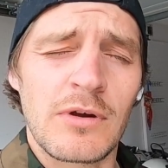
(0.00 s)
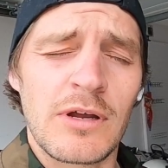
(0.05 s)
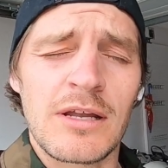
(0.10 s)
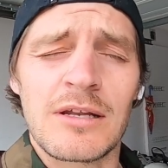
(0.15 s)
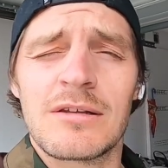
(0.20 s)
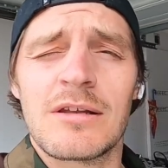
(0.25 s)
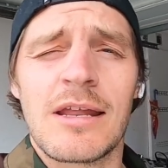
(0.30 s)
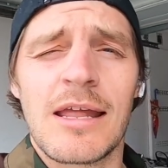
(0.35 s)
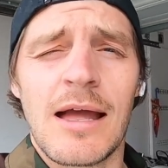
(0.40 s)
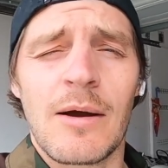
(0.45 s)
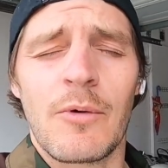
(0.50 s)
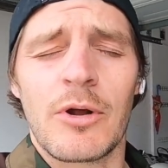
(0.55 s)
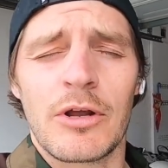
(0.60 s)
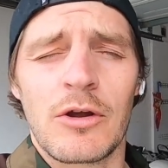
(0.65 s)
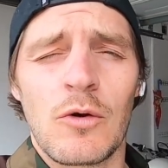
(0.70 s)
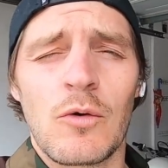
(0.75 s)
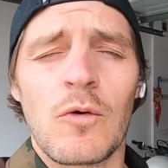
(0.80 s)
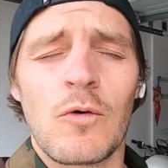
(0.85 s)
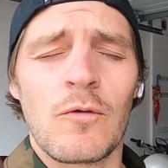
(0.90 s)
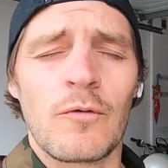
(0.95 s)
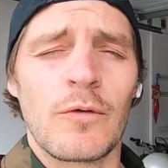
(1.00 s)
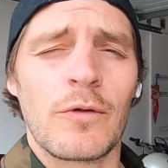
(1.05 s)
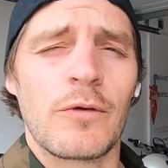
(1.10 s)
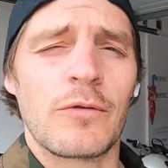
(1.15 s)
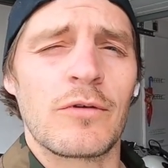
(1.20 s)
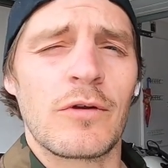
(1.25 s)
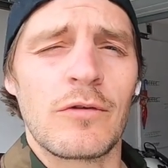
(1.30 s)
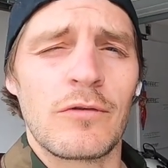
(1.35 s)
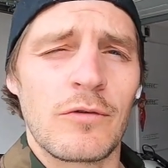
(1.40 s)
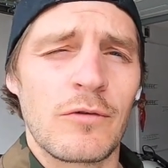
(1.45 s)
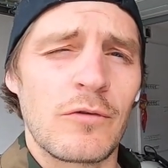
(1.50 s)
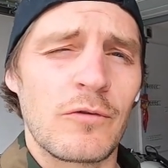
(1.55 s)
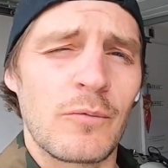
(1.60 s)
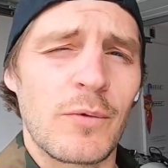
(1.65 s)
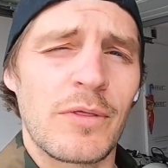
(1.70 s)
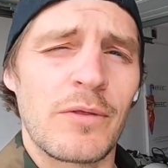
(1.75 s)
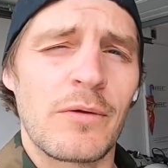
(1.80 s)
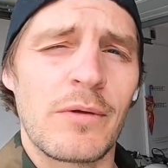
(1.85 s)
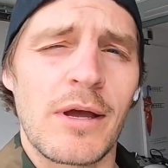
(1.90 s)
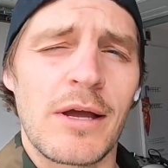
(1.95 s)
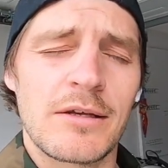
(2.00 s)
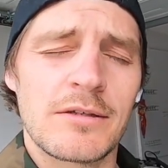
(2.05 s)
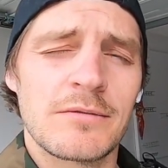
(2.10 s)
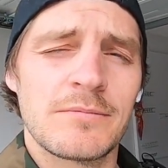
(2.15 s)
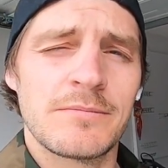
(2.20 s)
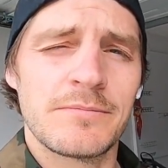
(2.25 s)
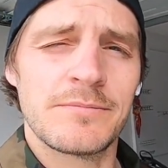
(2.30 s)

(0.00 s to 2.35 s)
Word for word: And today I want to go over those concerns with you guys.